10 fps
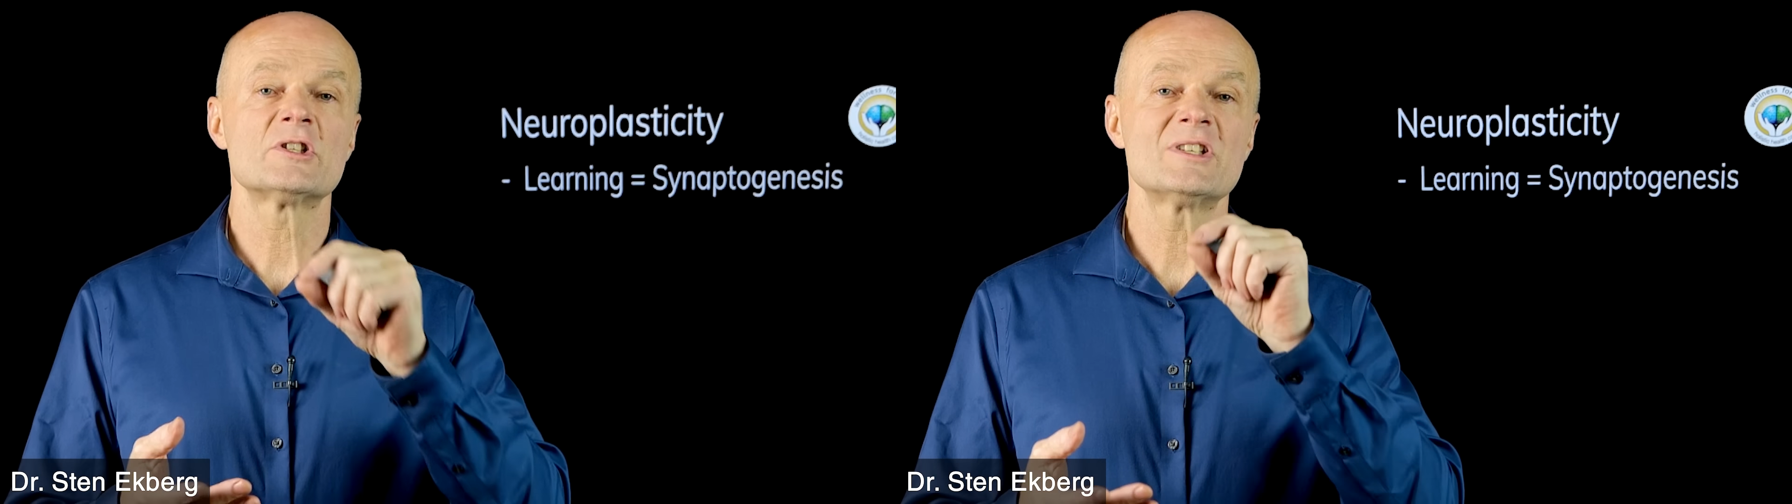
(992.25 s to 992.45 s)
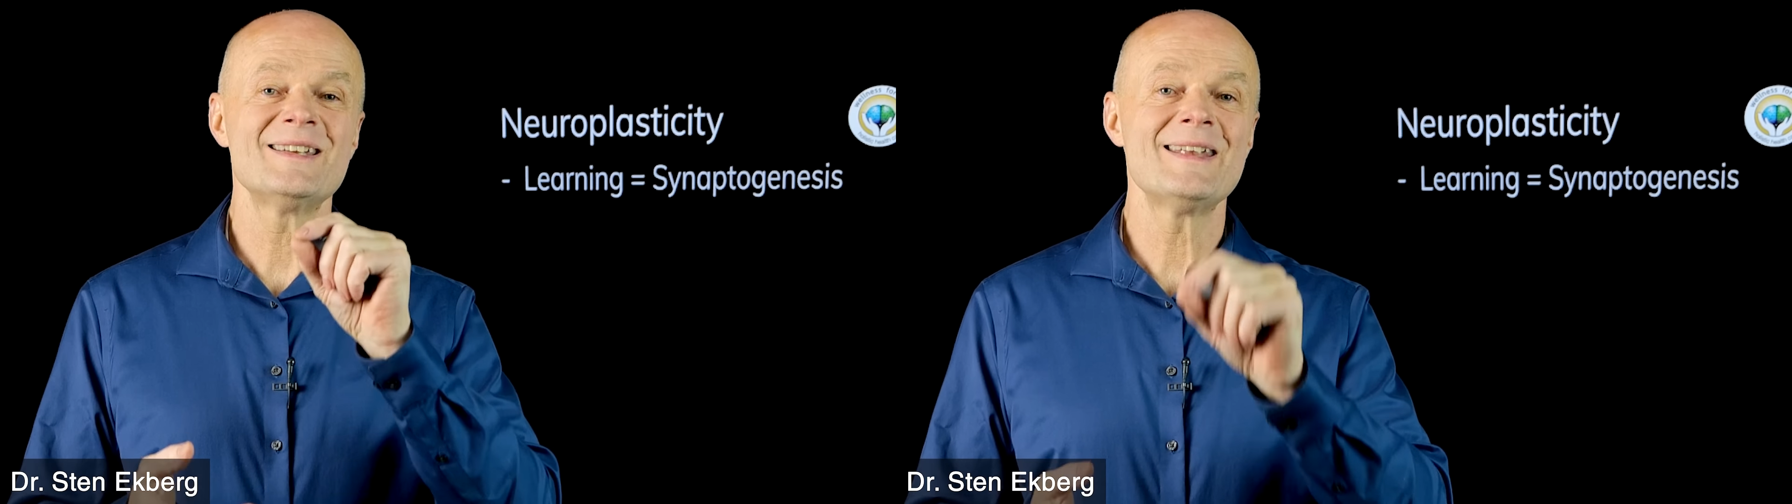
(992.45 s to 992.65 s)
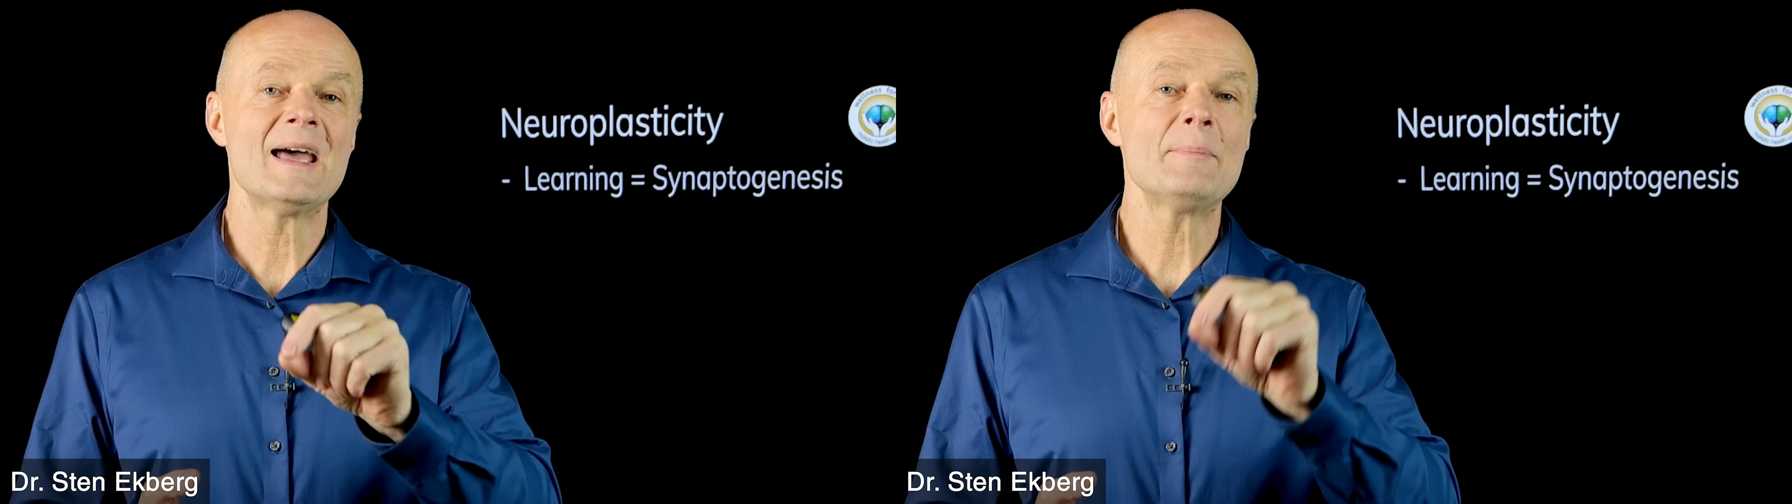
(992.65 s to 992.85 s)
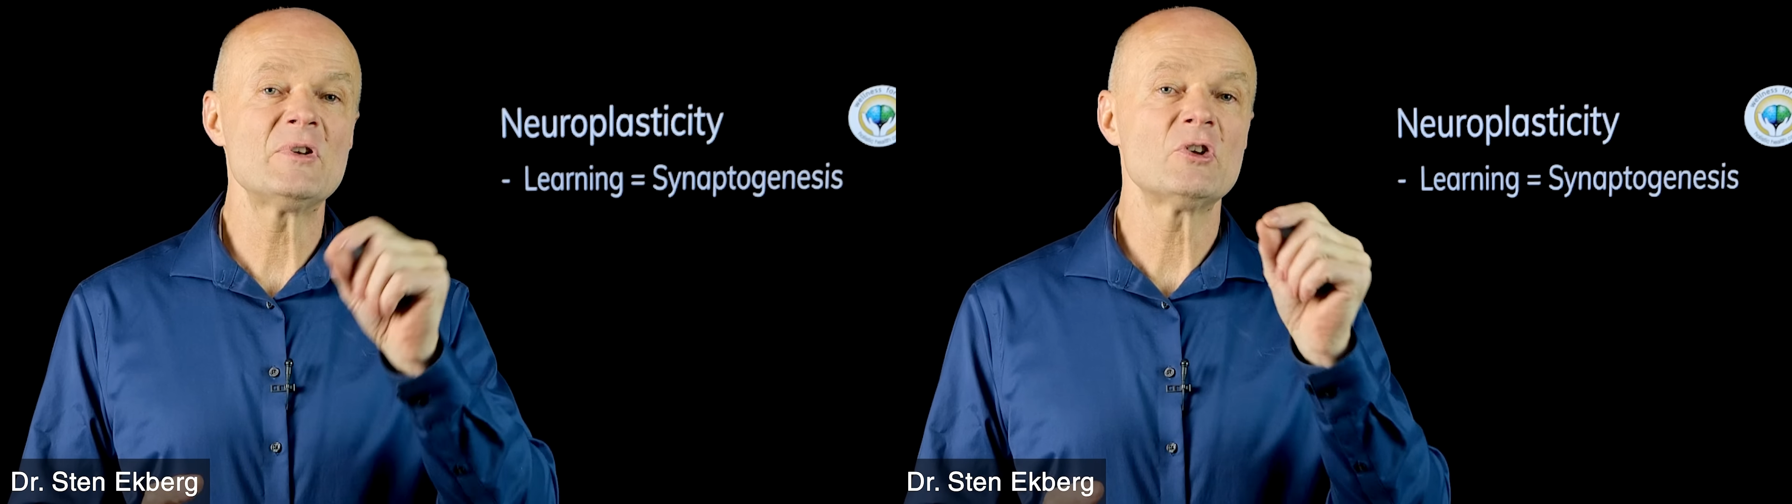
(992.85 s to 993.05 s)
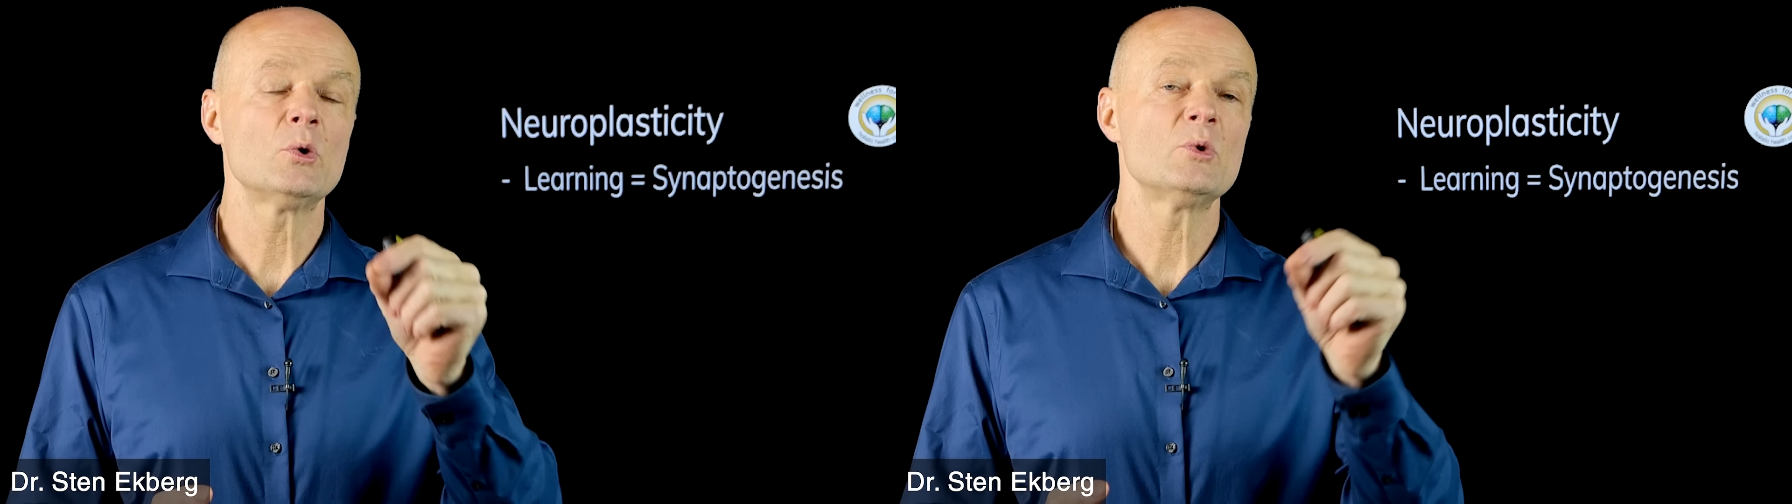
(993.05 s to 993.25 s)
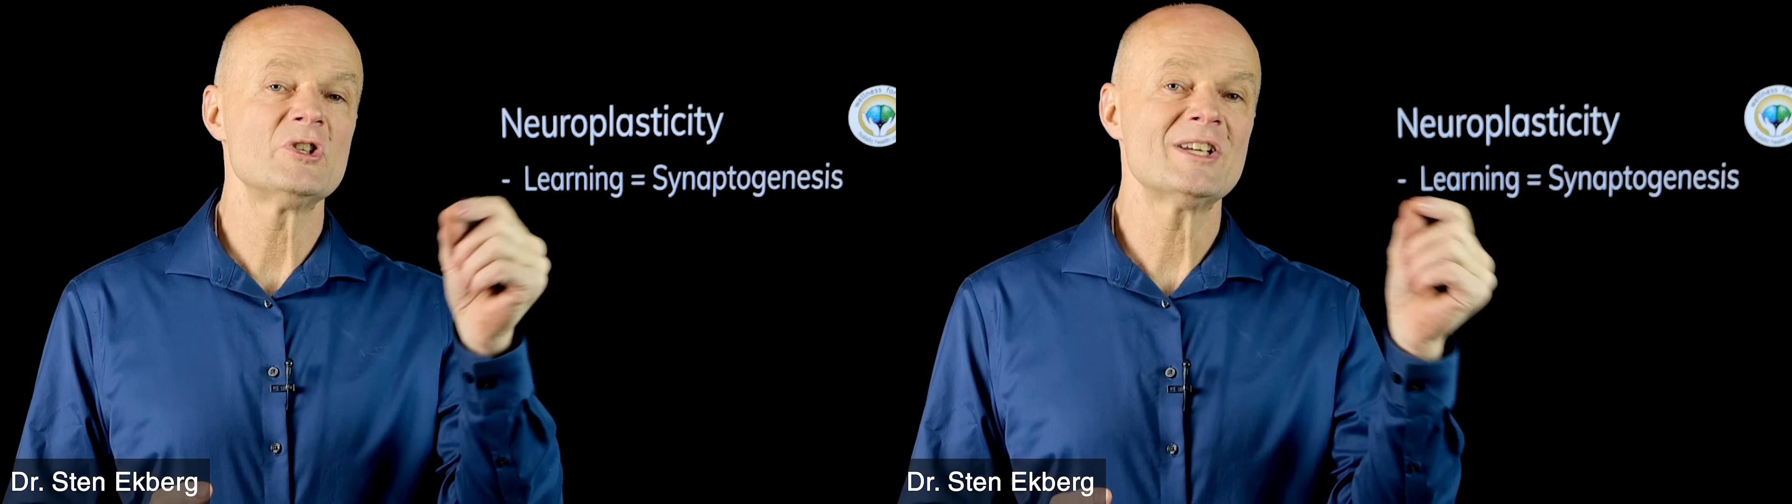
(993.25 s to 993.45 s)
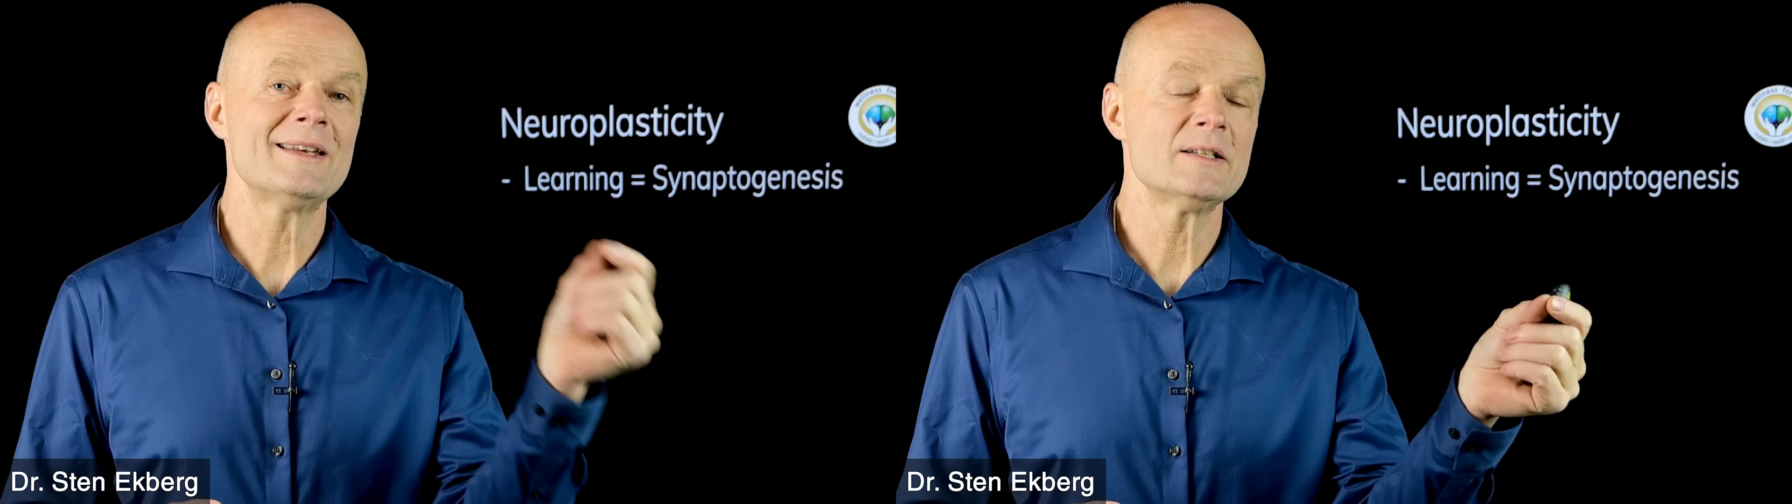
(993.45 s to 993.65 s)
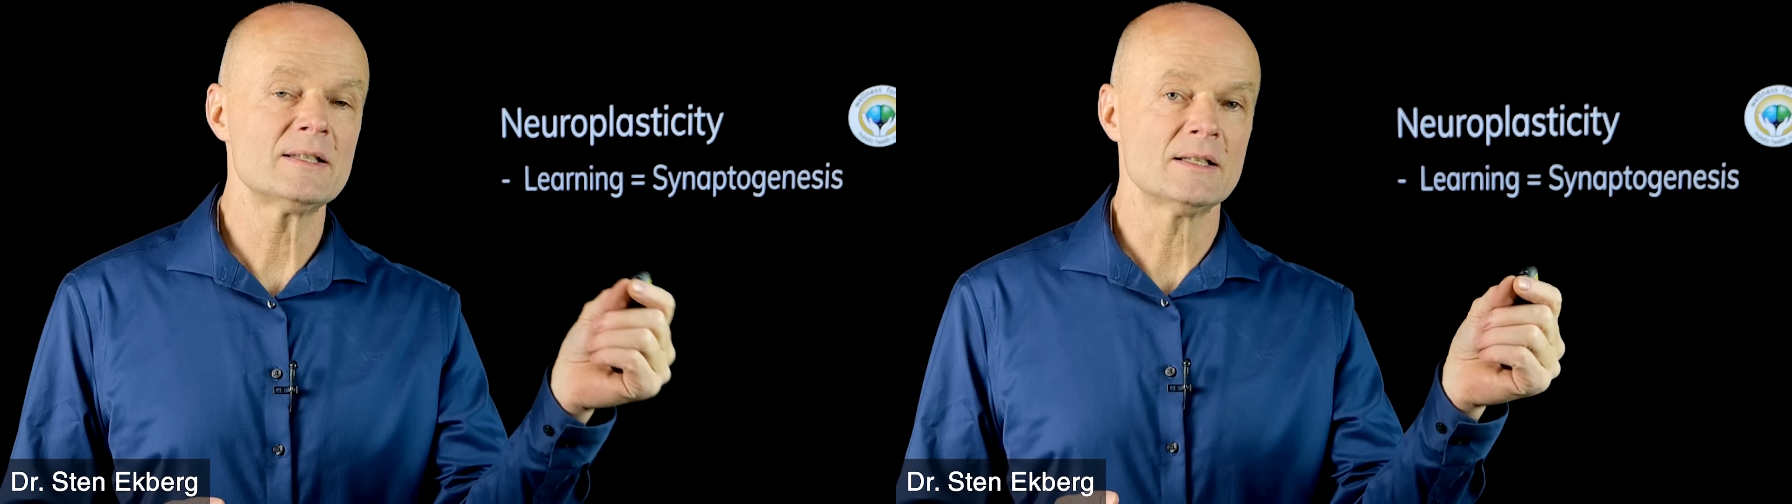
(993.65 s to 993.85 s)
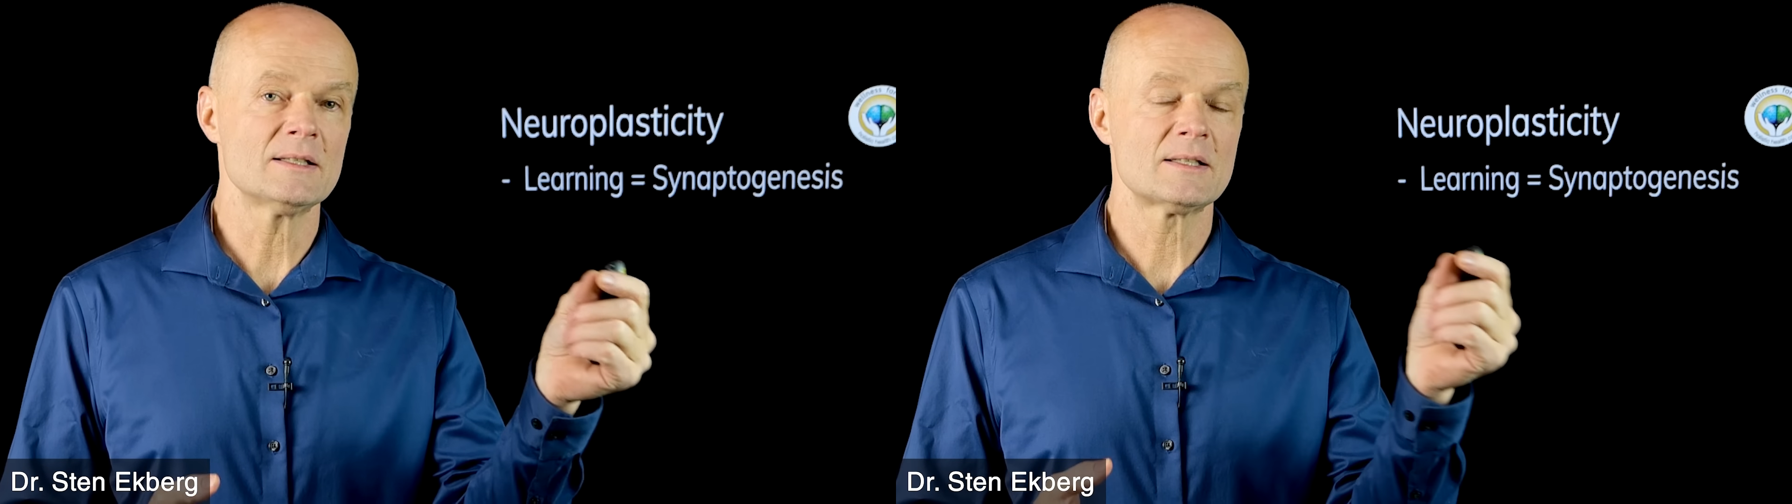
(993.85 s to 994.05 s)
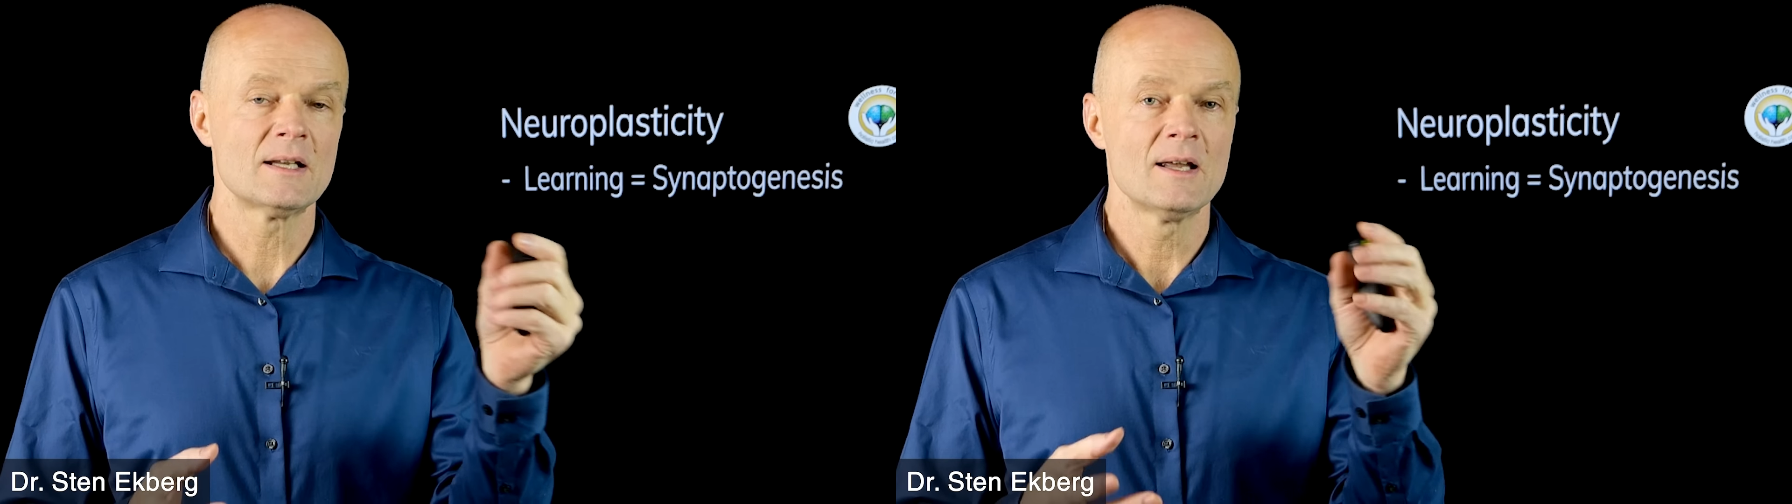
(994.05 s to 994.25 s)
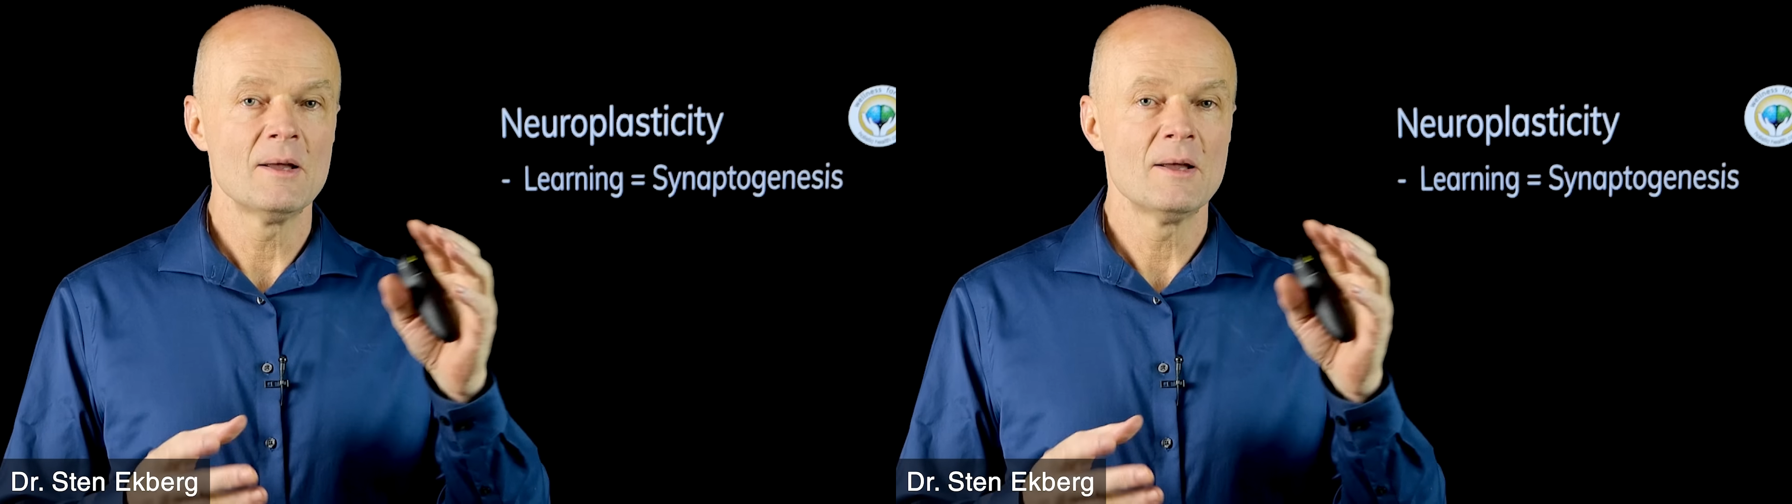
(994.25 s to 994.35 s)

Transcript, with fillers: synaptogenesis,